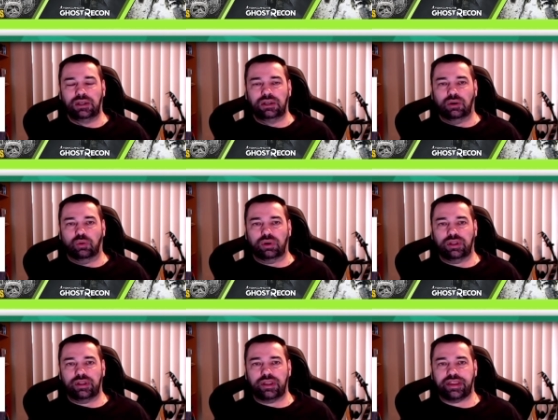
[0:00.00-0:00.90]
one of
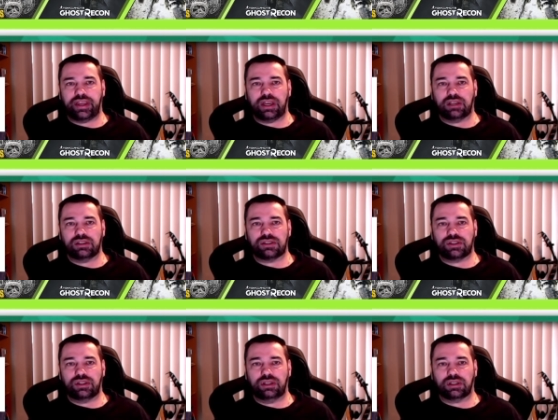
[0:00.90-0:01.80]
the things
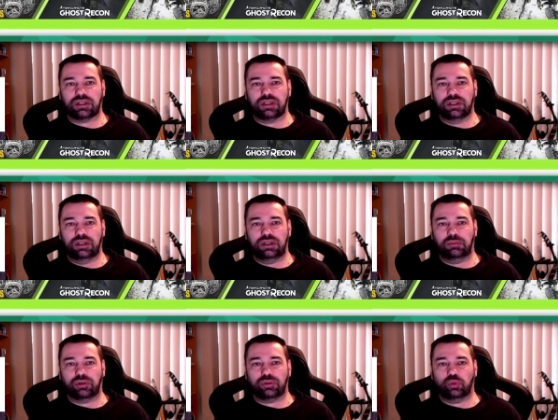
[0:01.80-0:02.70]
that uh,
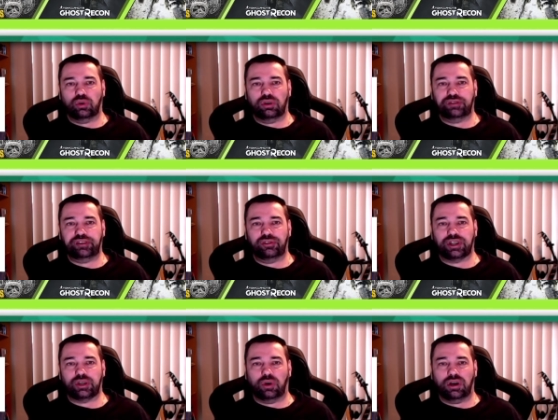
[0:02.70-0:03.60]
Modern Warfare
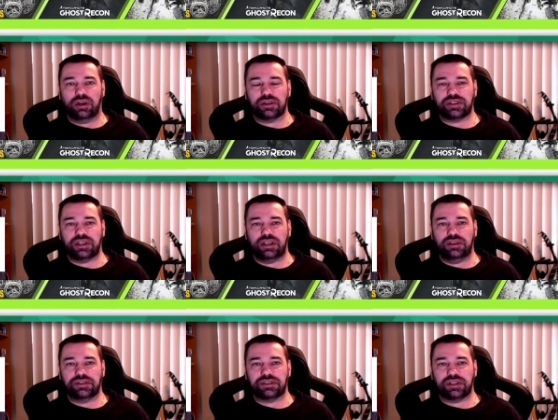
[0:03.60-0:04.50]
requires
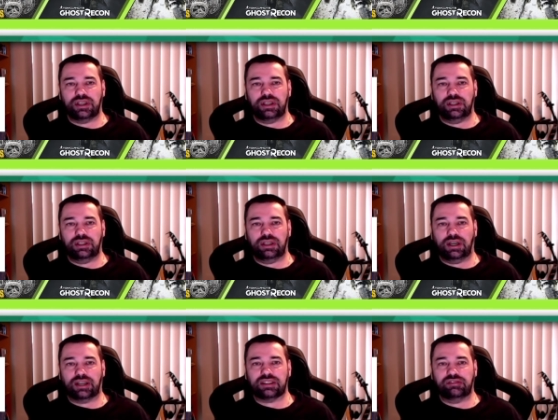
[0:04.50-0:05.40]
is a
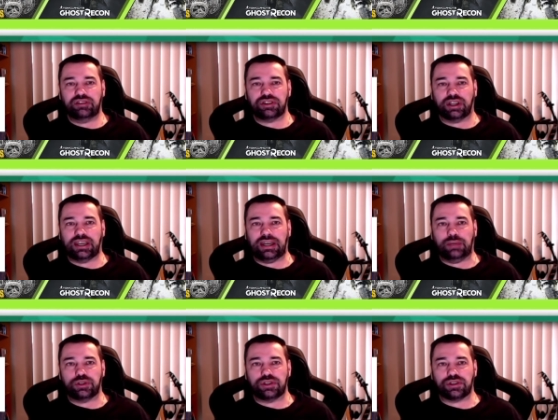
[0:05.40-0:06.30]
Activision account,
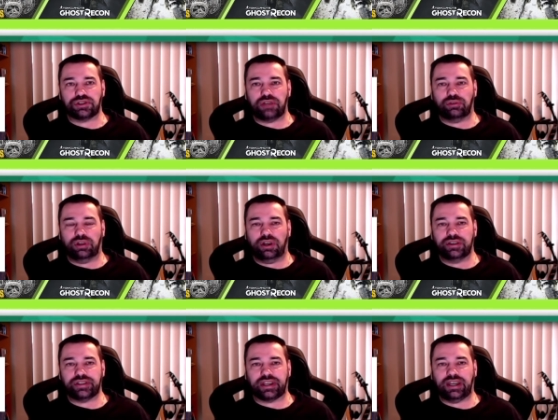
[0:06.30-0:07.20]
which is a
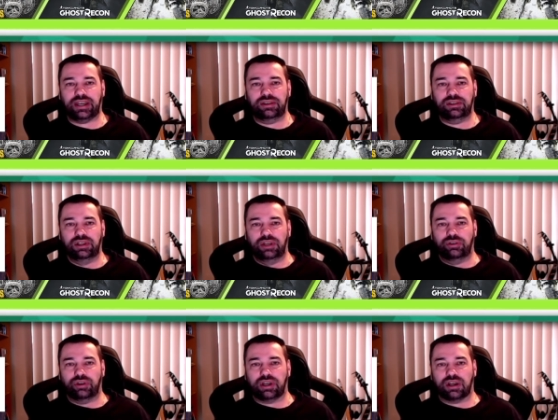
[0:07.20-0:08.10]
centralized account,
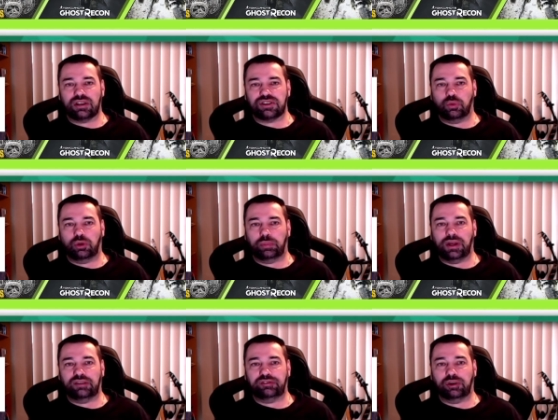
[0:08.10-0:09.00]
regardless of what
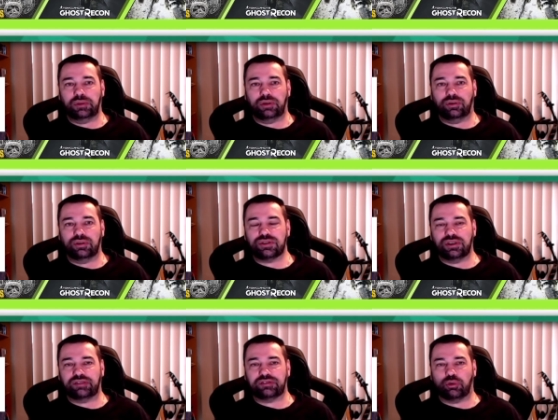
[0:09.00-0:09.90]
platform you're on. So you
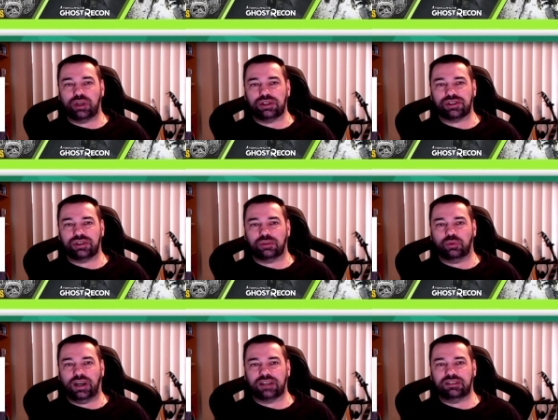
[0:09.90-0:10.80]
have to register with
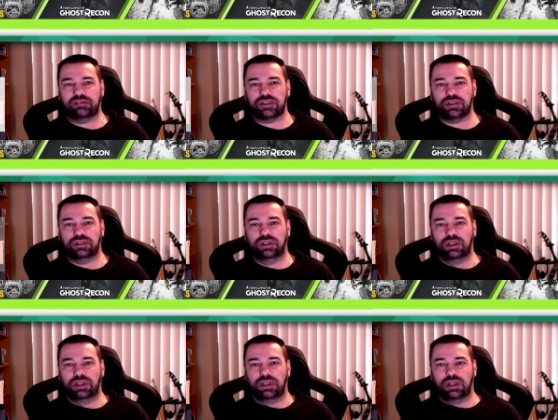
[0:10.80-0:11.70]
Activision.
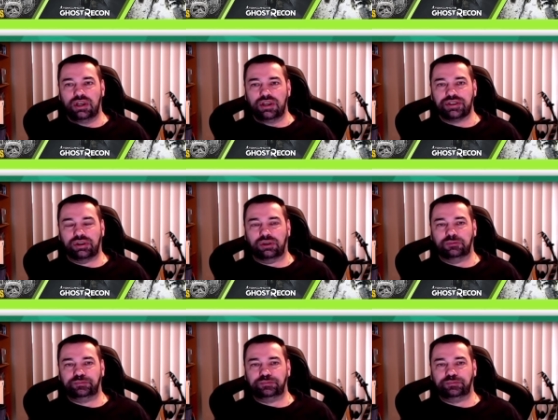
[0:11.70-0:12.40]
So